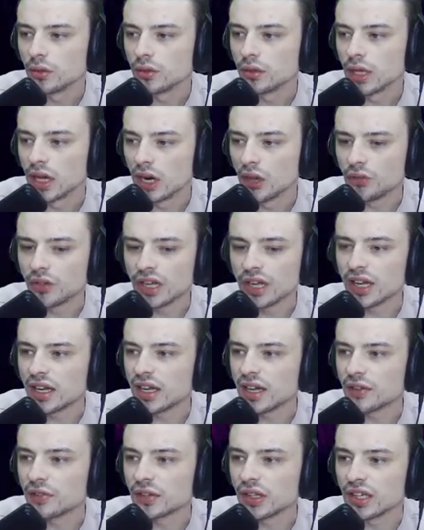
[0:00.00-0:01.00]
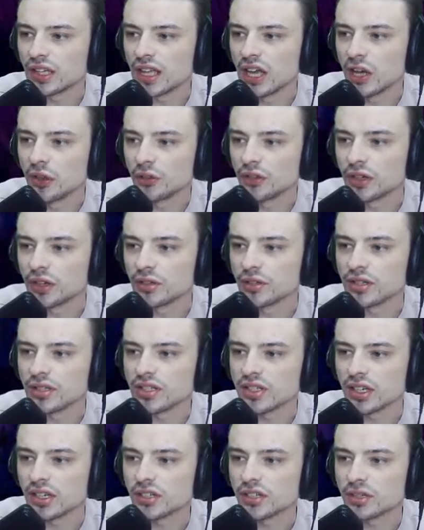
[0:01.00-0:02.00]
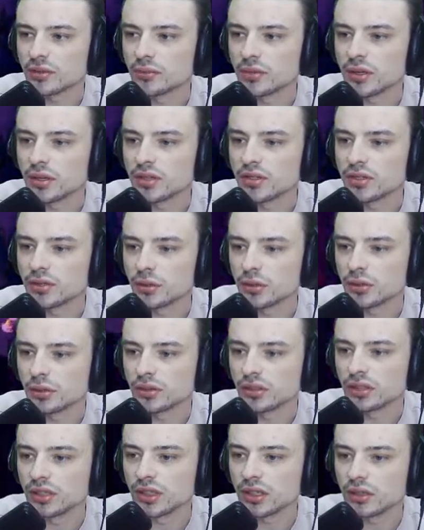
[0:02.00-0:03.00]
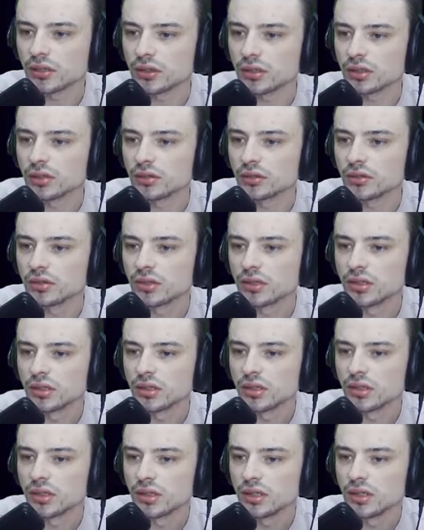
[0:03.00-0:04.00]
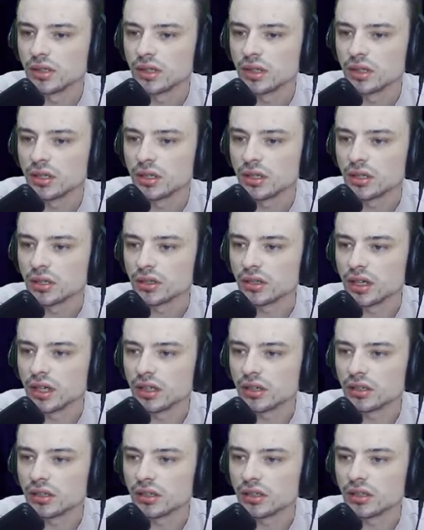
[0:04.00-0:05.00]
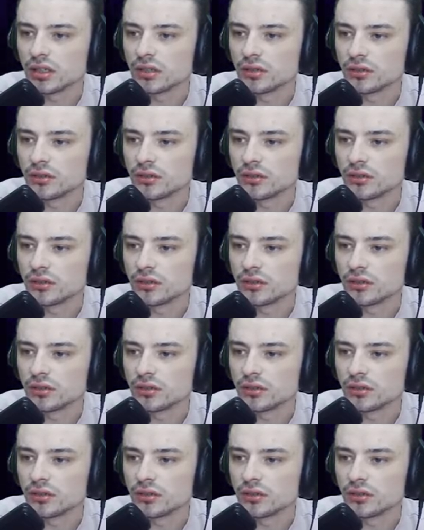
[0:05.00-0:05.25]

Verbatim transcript: I don't think I have like health here in this section. Maybe it's too early. I don't know. A dollar.